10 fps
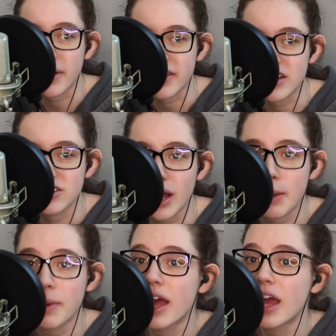by that
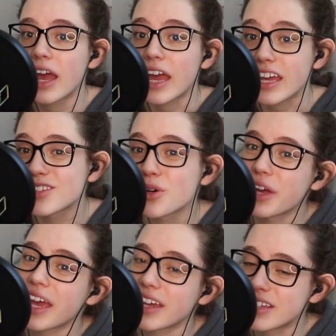job, it's
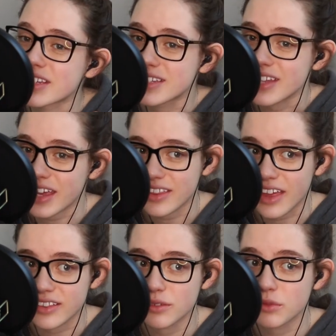okay to say
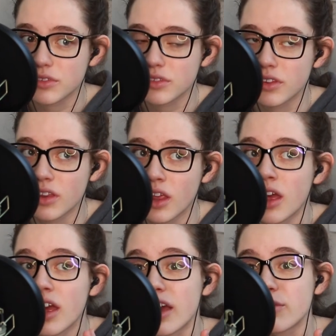that.
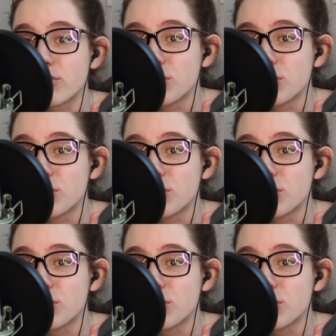If